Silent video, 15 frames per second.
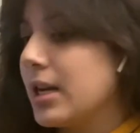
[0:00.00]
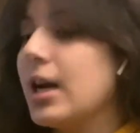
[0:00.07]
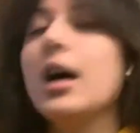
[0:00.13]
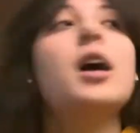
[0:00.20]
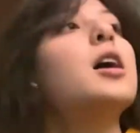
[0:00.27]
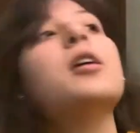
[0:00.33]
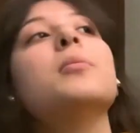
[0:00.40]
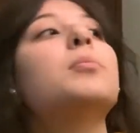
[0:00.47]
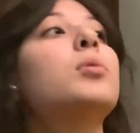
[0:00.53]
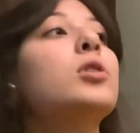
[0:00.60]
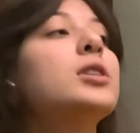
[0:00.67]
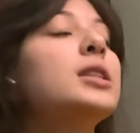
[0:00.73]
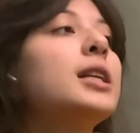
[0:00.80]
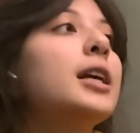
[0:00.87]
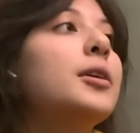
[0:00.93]

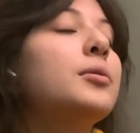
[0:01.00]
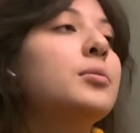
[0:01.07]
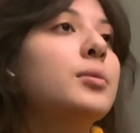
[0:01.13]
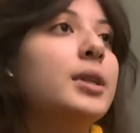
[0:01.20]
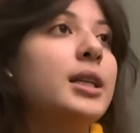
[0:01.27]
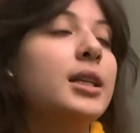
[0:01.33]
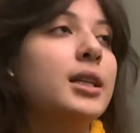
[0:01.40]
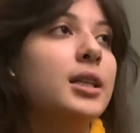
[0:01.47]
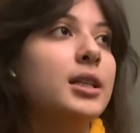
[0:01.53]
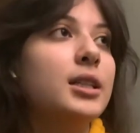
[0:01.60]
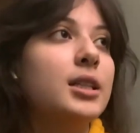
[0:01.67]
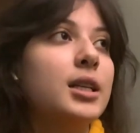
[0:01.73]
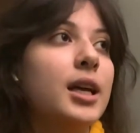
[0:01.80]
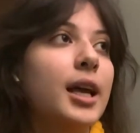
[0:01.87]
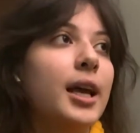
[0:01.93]
books that I read
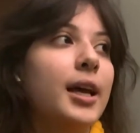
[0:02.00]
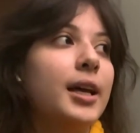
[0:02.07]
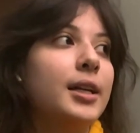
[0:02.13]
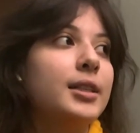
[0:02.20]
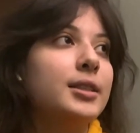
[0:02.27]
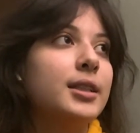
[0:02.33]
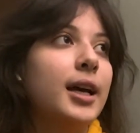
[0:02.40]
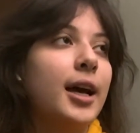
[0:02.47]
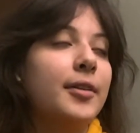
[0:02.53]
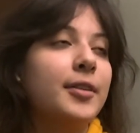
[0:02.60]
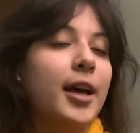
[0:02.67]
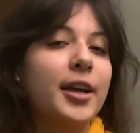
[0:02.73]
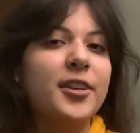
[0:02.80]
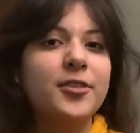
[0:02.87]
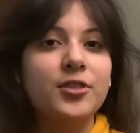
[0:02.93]
and have
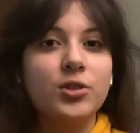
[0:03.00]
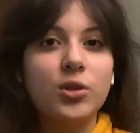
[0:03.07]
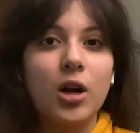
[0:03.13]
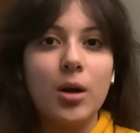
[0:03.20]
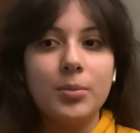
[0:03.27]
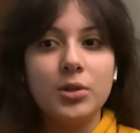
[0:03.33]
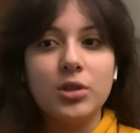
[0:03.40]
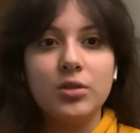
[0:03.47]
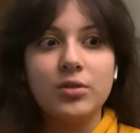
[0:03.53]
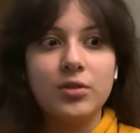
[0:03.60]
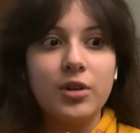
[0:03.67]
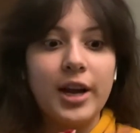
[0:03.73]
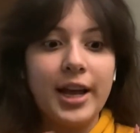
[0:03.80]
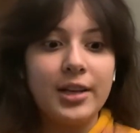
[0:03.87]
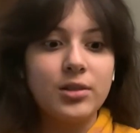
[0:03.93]
kind of dropped
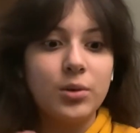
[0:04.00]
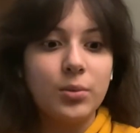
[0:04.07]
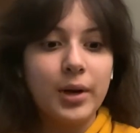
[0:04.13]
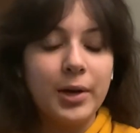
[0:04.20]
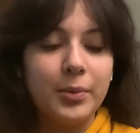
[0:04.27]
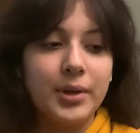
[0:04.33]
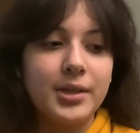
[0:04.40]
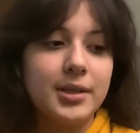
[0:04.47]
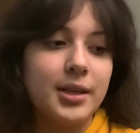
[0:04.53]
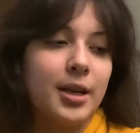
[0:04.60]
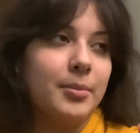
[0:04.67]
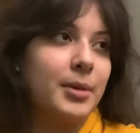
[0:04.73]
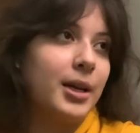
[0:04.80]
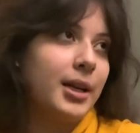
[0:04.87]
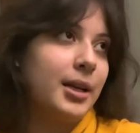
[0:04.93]
for X or Y reason,
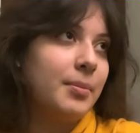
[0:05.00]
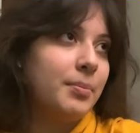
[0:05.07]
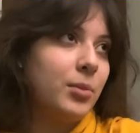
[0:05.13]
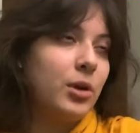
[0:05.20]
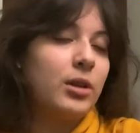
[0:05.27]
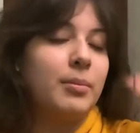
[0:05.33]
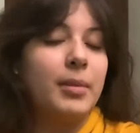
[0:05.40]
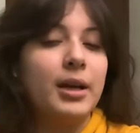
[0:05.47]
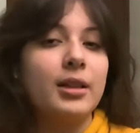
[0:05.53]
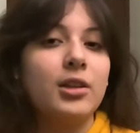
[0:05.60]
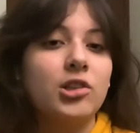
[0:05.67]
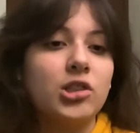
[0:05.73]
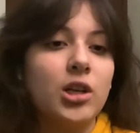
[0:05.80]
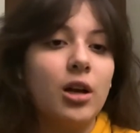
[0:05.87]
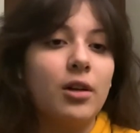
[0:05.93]
I'm not gonna put them back in the
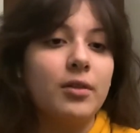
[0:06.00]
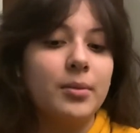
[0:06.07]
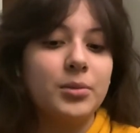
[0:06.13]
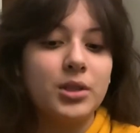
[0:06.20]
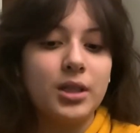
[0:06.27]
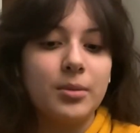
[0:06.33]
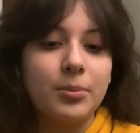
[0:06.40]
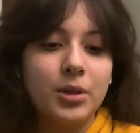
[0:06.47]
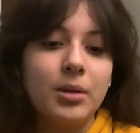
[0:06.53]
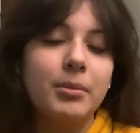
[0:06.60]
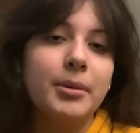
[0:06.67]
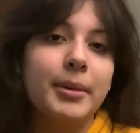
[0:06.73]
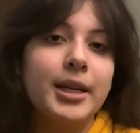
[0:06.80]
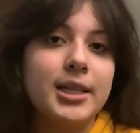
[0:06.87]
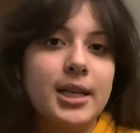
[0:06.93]
shelf. I'm just gonna put them
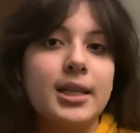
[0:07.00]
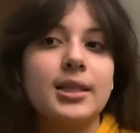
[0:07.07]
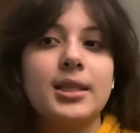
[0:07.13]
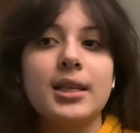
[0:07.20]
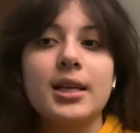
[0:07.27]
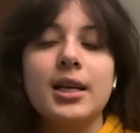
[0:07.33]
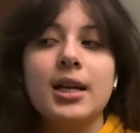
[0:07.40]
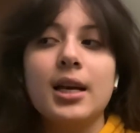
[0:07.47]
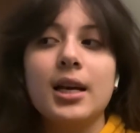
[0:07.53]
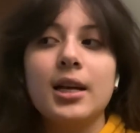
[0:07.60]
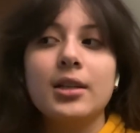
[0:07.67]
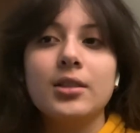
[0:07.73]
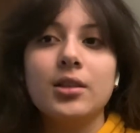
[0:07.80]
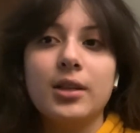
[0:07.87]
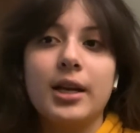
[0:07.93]
on my desk
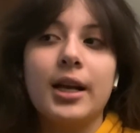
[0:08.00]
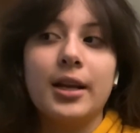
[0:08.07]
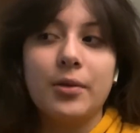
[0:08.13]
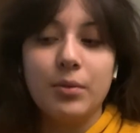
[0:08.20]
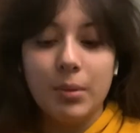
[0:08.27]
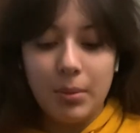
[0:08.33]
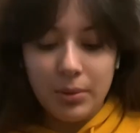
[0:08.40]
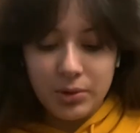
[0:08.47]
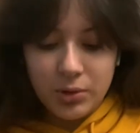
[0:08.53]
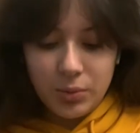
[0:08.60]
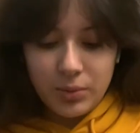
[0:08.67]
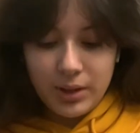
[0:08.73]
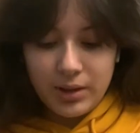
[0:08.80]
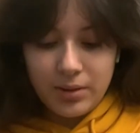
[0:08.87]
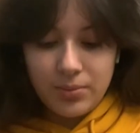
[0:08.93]
so that I can remember to
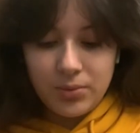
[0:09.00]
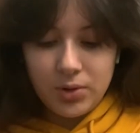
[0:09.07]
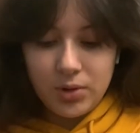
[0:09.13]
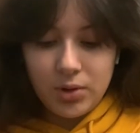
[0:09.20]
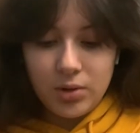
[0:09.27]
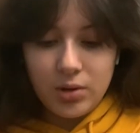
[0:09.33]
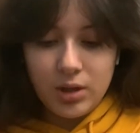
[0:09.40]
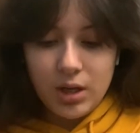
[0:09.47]
read them. So